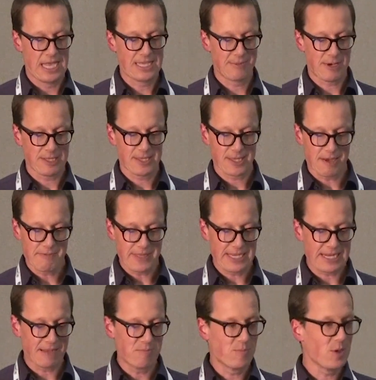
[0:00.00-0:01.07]
It's about
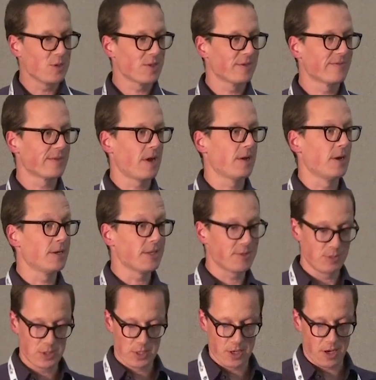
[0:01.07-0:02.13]
something that most of
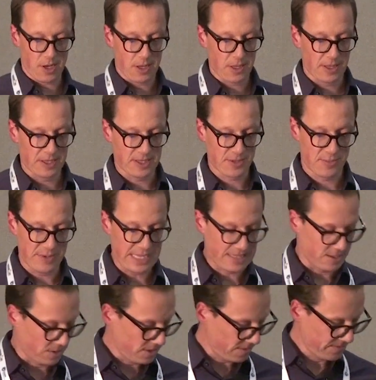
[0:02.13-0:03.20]
us would call a
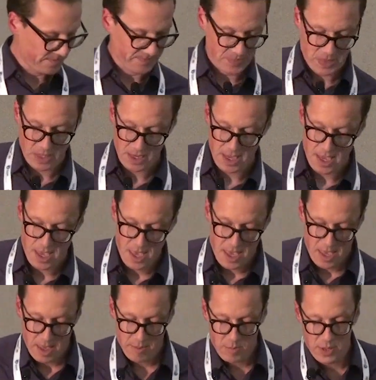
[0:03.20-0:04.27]
sweetener,
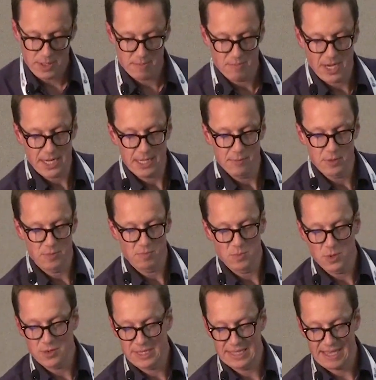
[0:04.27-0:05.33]
but Marie would
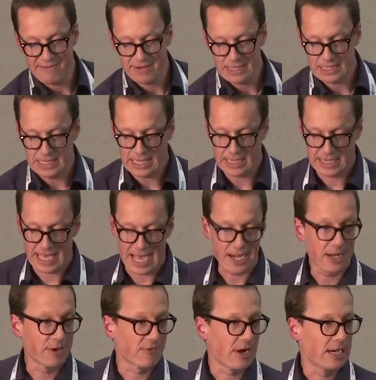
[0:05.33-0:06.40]
most definitely
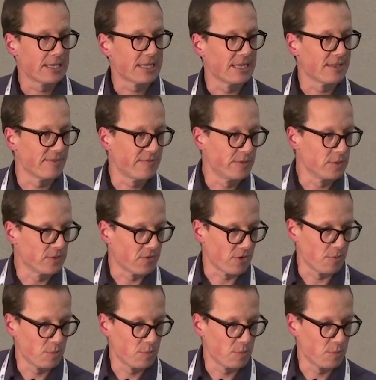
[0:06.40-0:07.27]
categorize as a food